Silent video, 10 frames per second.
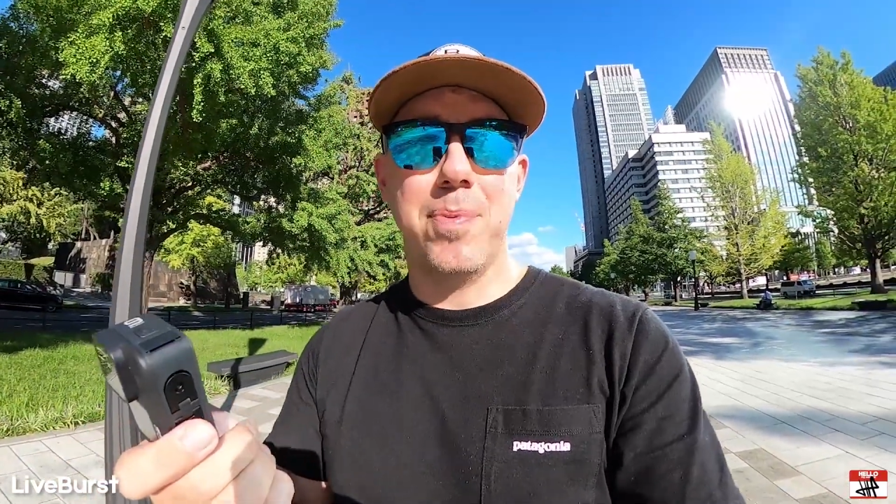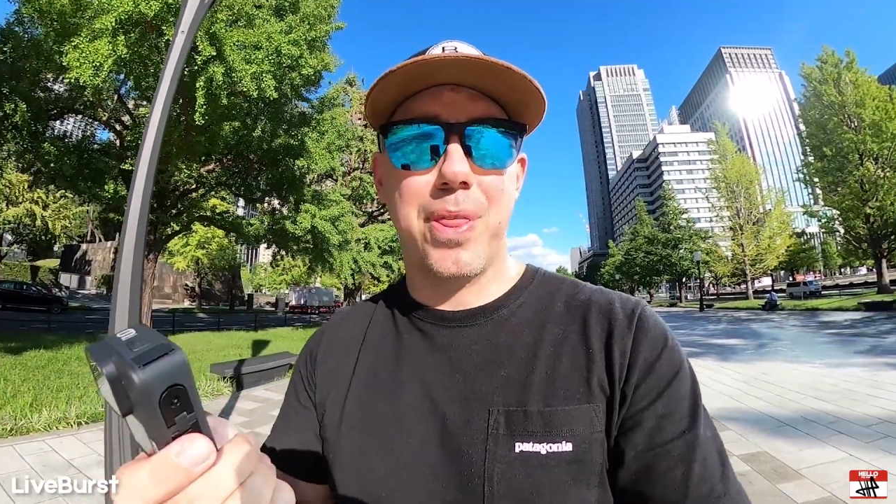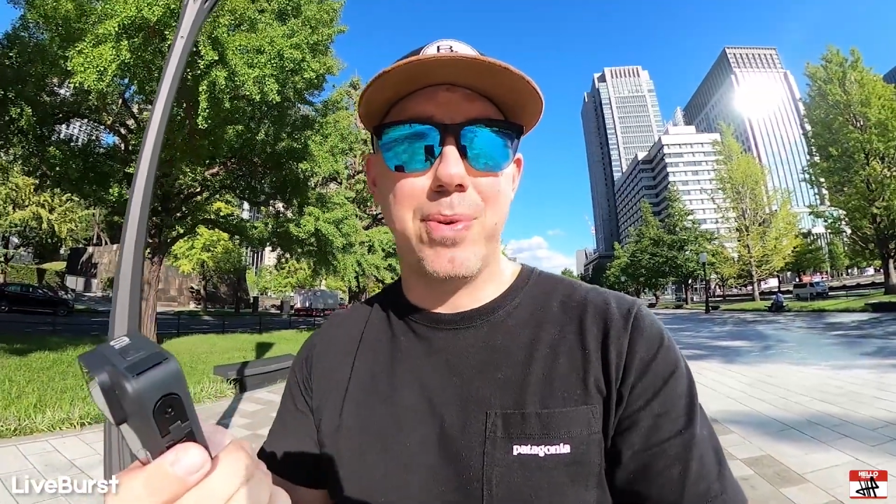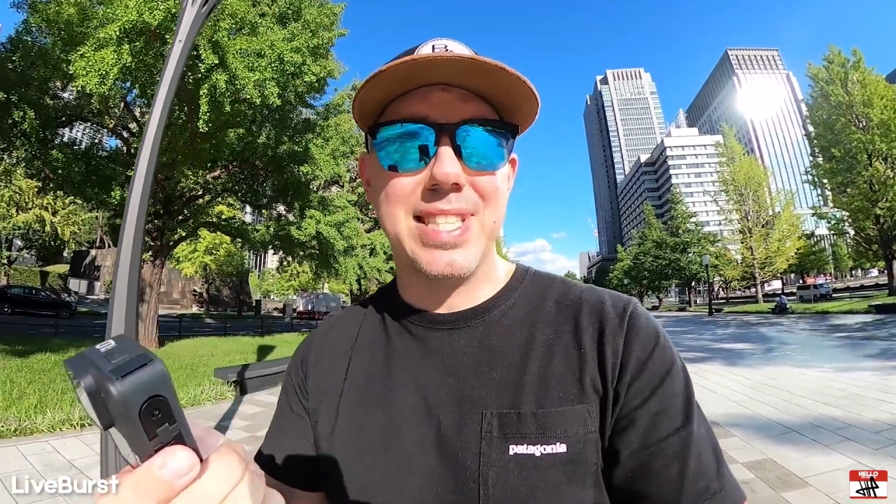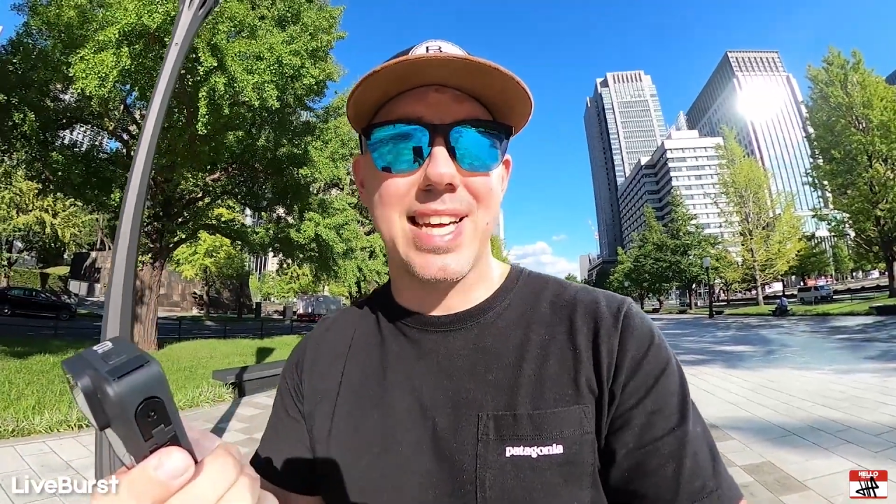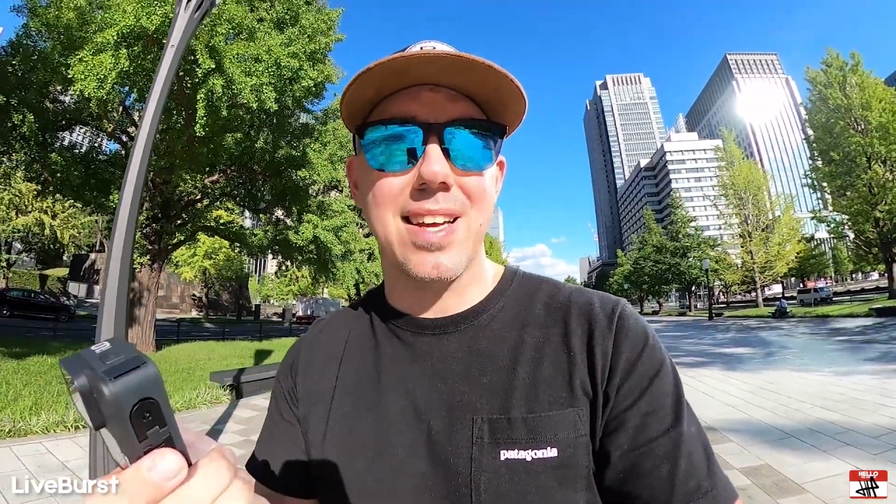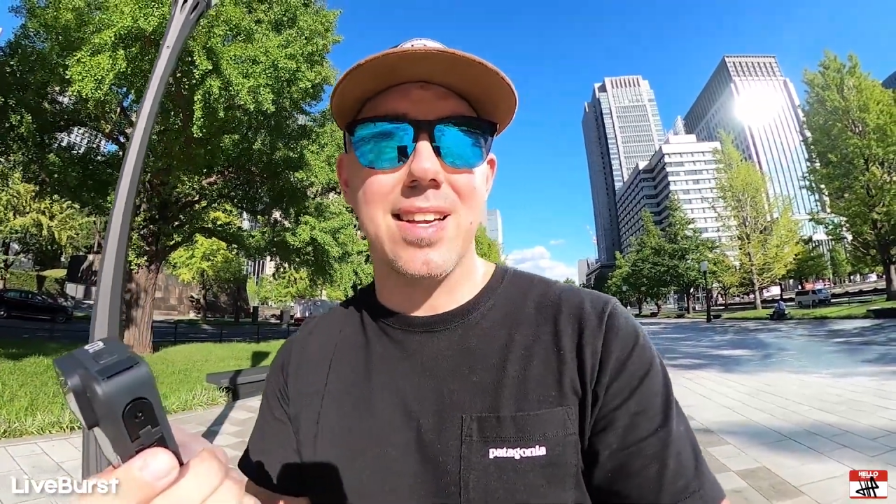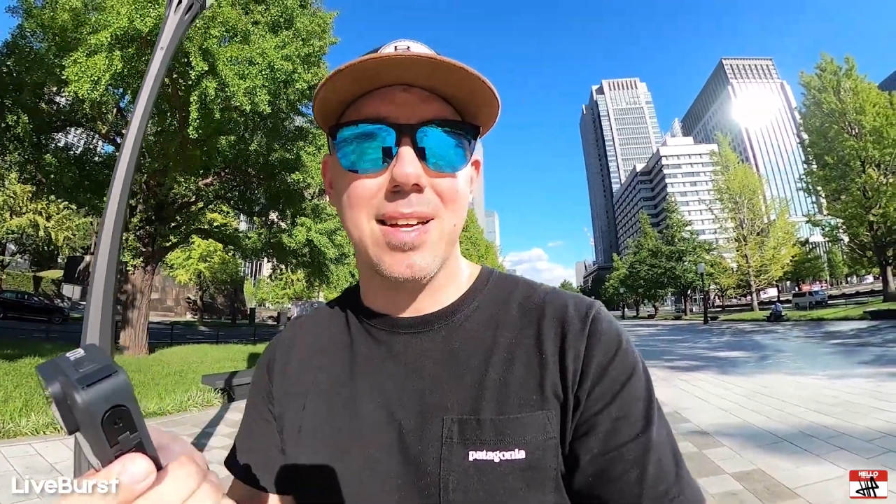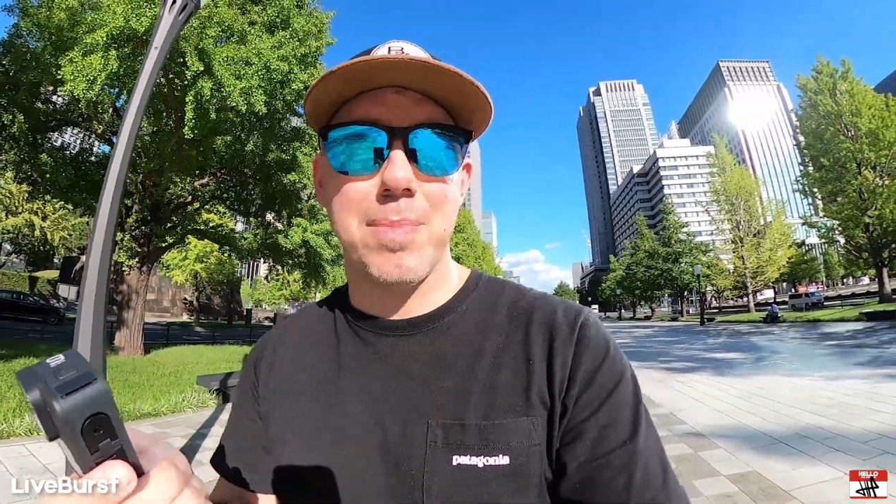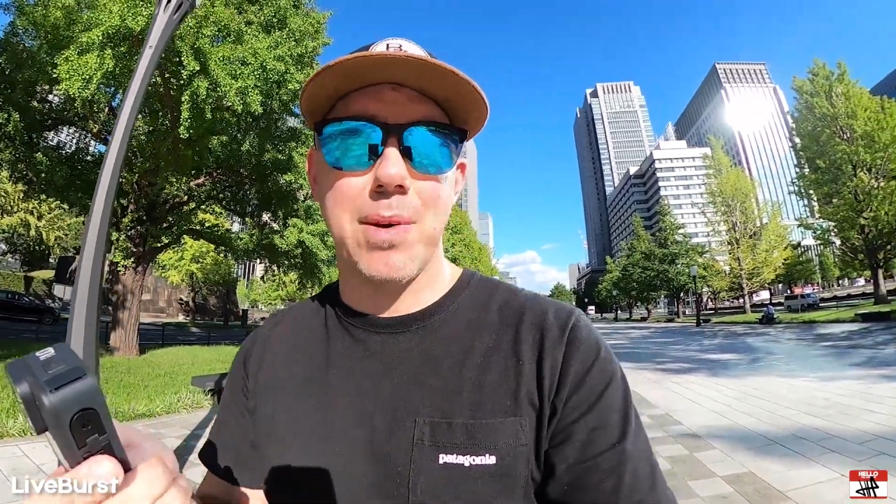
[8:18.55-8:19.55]
a 3-second
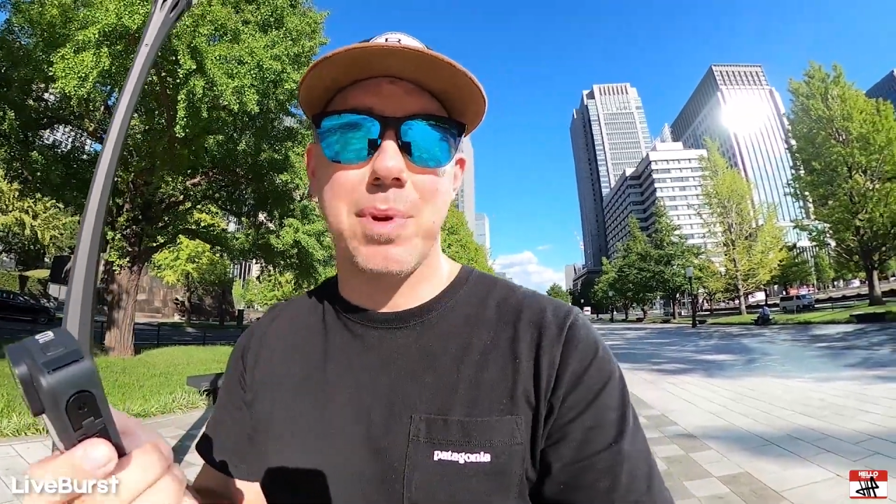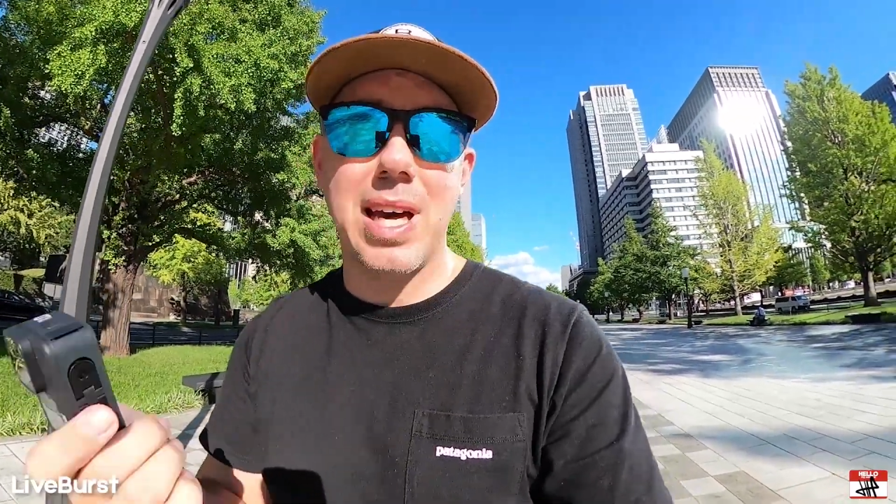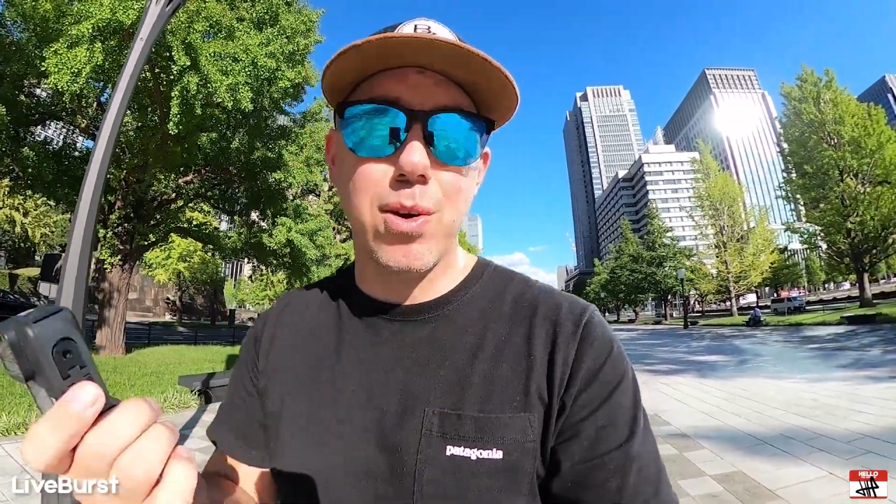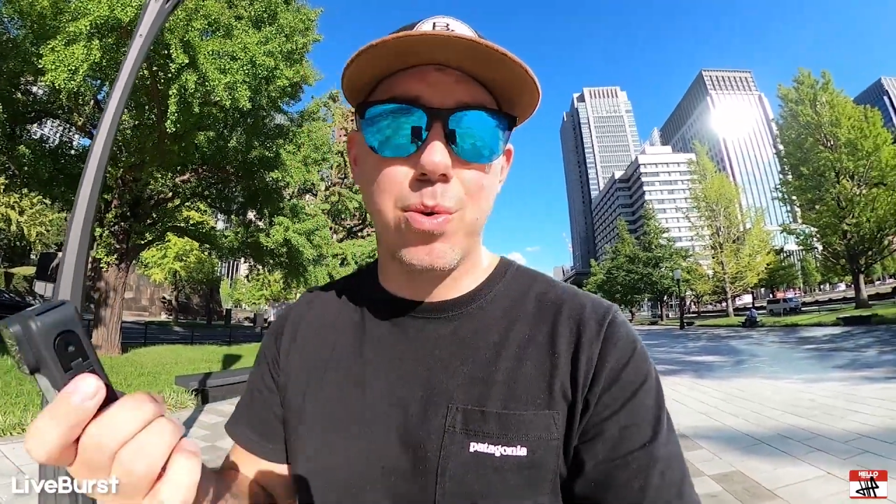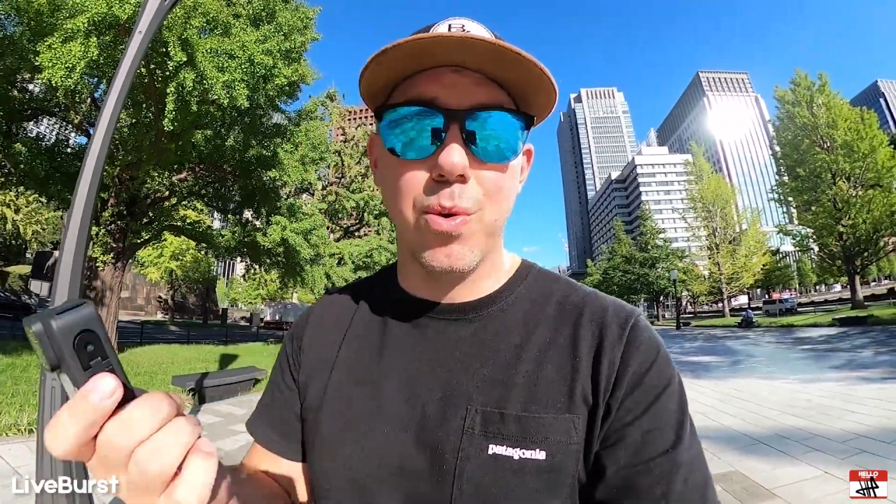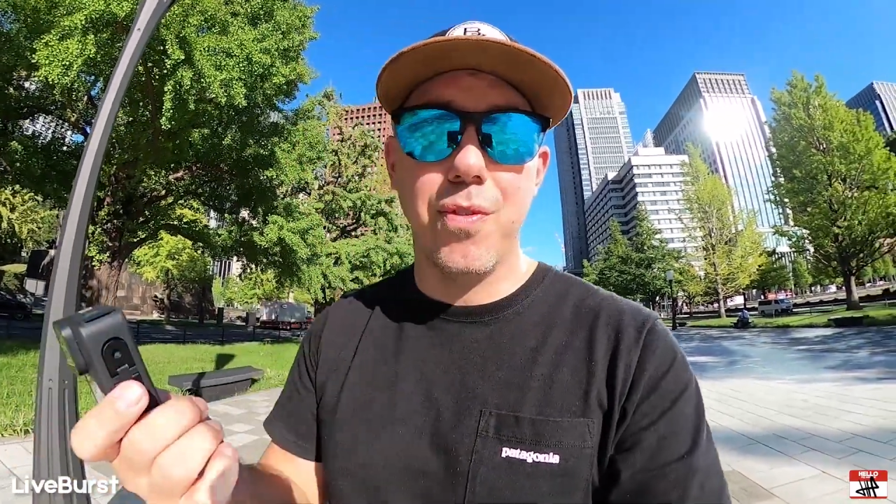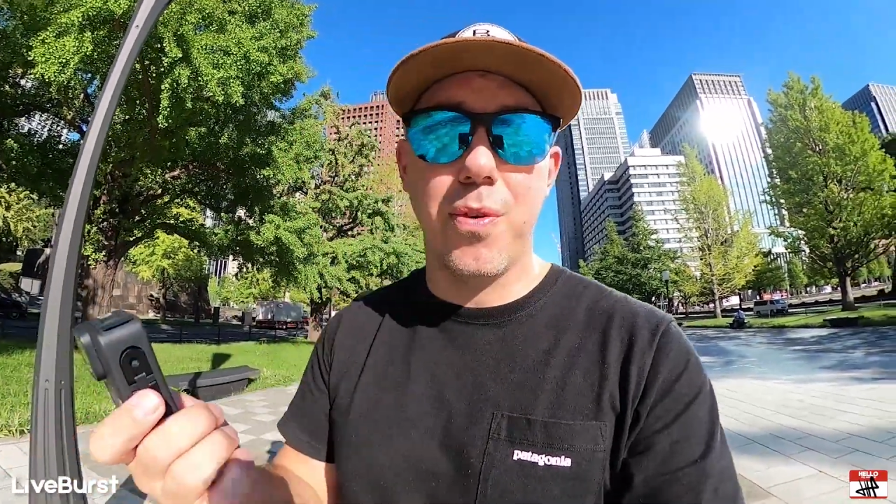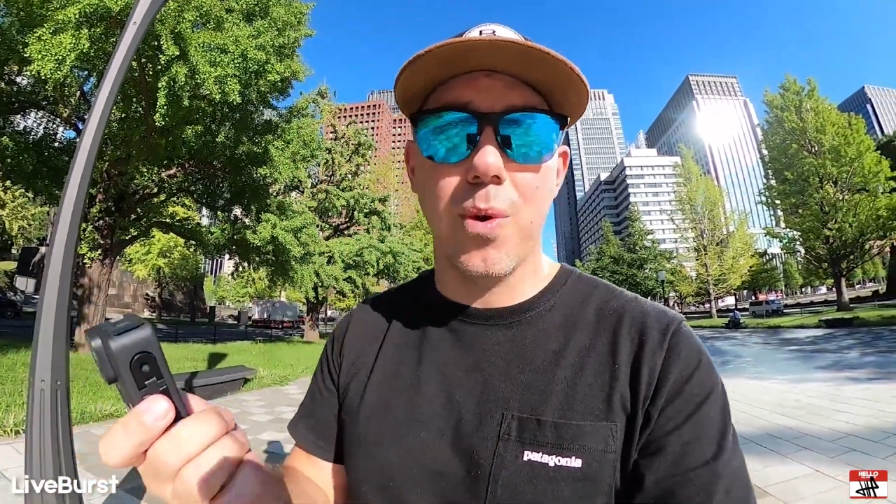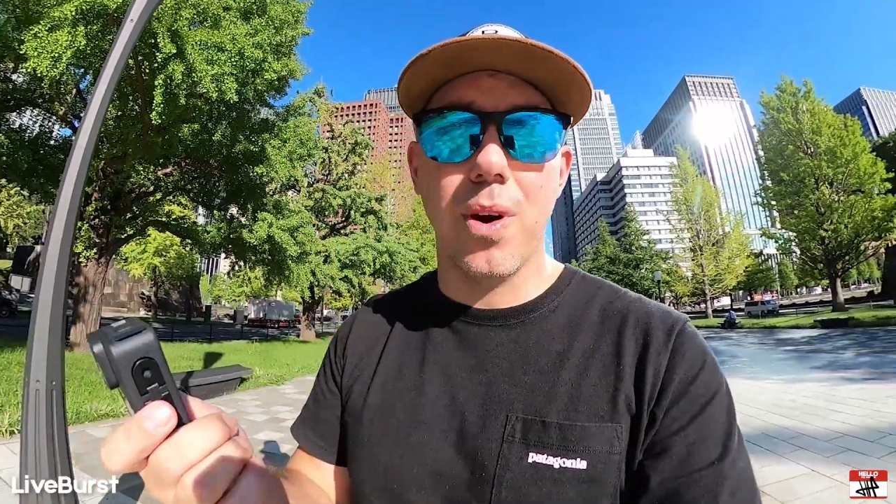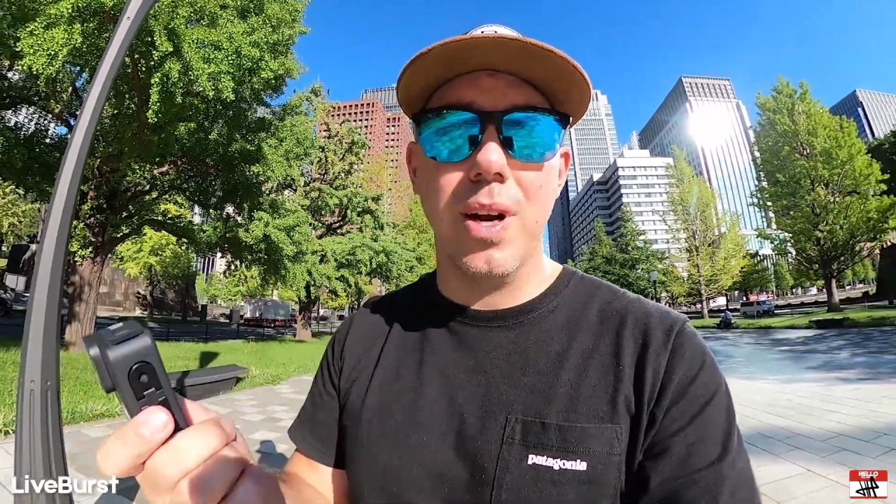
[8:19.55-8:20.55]
clip that would be kind of cool
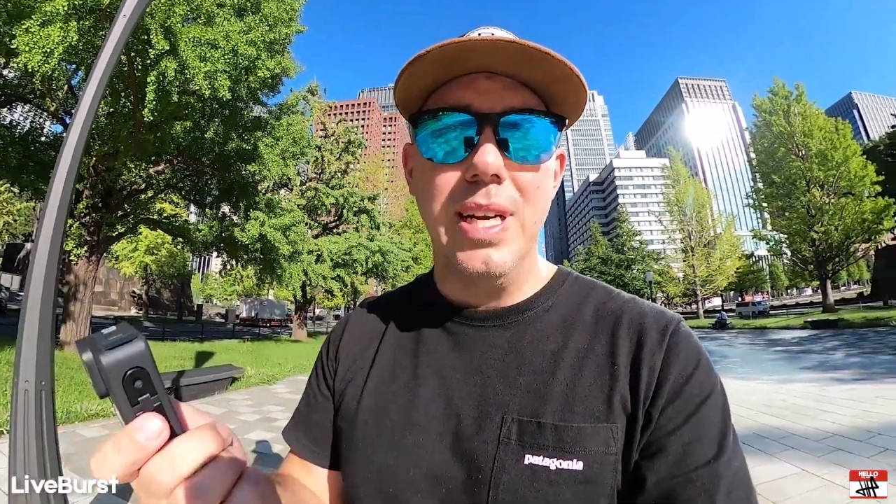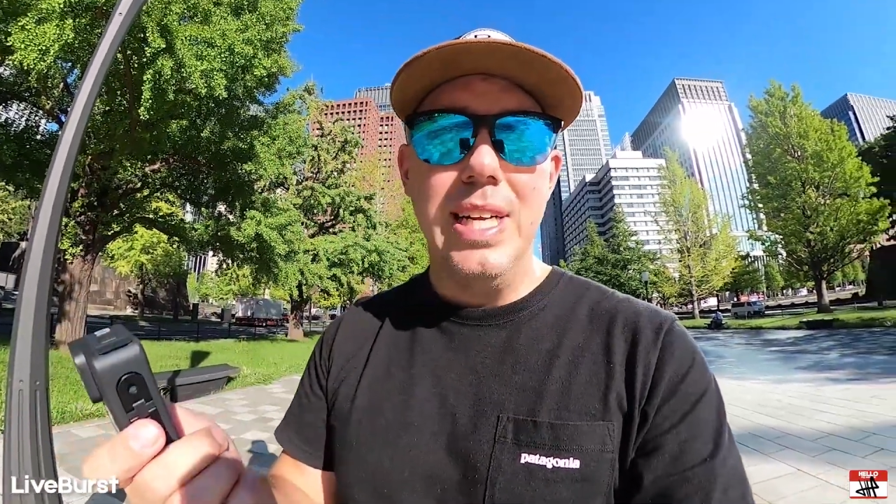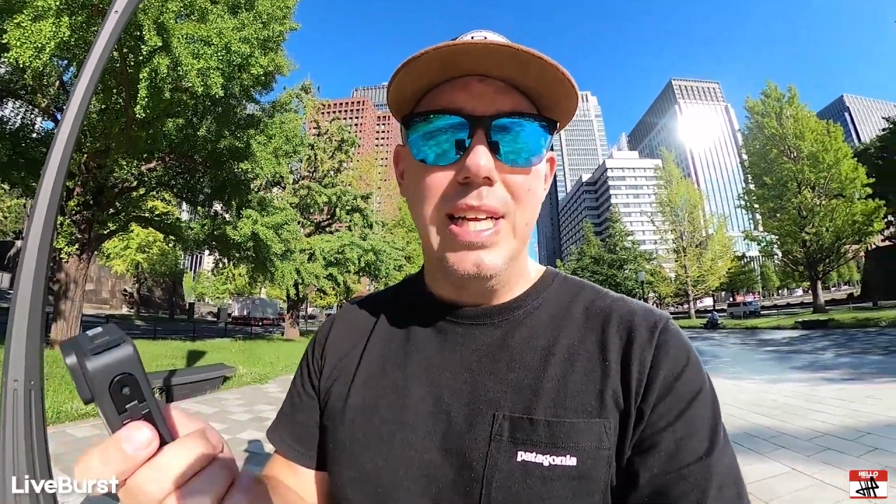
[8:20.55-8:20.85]
for,